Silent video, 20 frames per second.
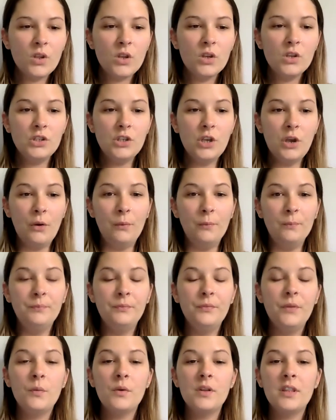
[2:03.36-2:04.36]
So
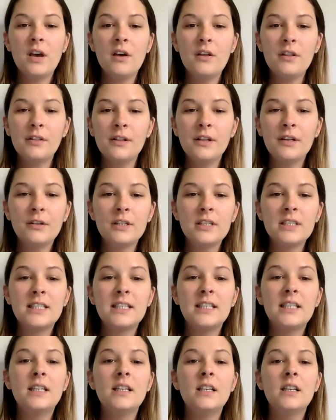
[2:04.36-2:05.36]
with health
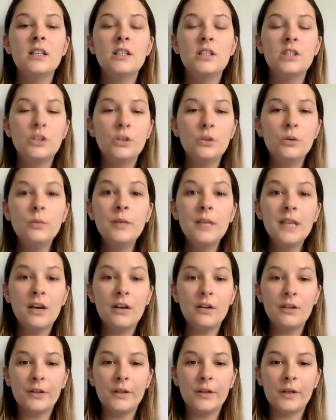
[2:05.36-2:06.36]
literacy, to be
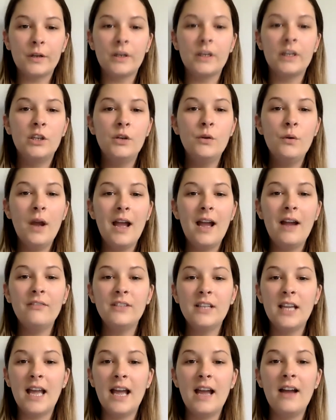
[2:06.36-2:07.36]
health literate, you have
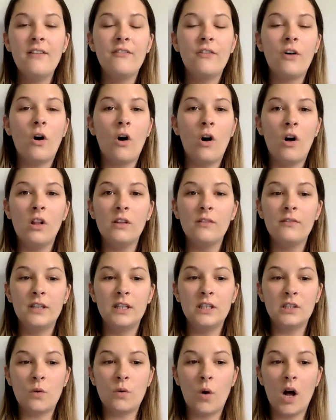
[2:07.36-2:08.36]
to have all of
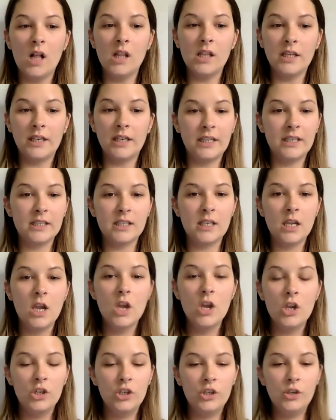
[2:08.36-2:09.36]
these qualities.
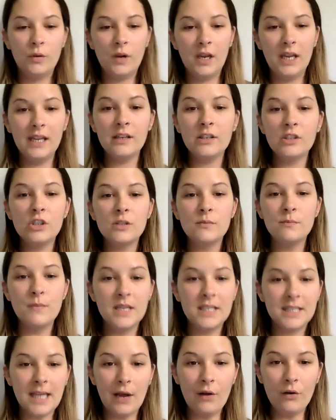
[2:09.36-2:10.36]
You can't just
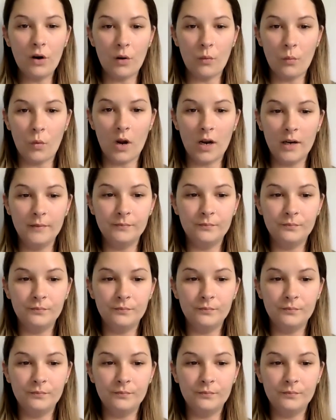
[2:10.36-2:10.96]
miss out on one.